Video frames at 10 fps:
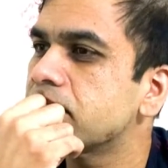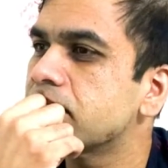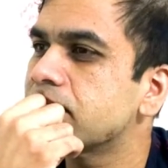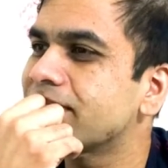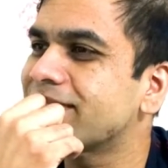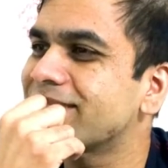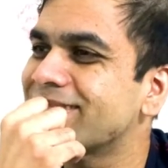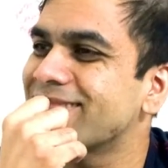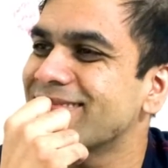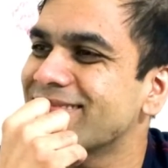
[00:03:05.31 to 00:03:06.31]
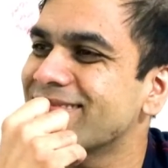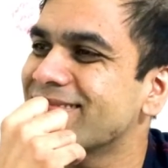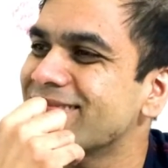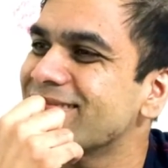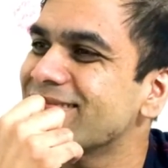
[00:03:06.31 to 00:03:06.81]

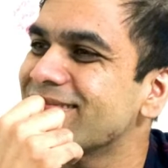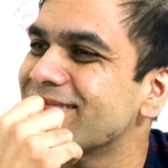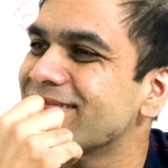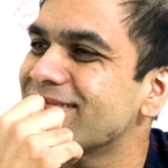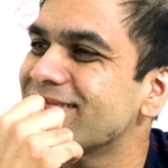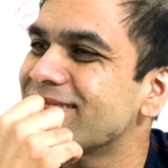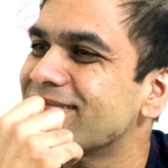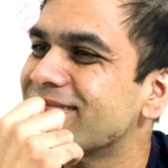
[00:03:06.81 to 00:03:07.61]
This person isn't speaking.